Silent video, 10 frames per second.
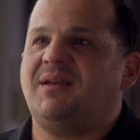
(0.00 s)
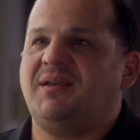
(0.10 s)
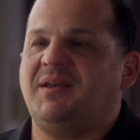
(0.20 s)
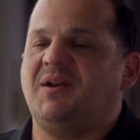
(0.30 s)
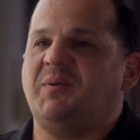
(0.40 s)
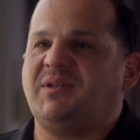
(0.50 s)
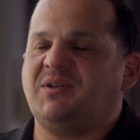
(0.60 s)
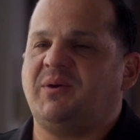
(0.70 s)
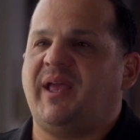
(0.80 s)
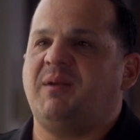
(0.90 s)
It's
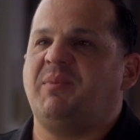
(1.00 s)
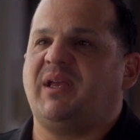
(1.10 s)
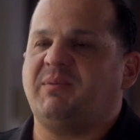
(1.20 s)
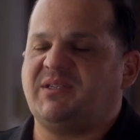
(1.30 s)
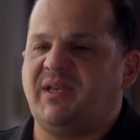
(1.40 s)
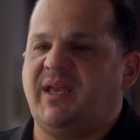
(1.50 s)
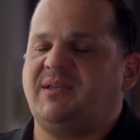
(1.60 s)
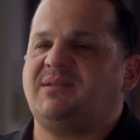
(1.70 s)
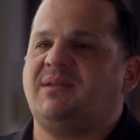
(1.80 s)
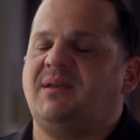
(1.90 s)
okay to make mistakes.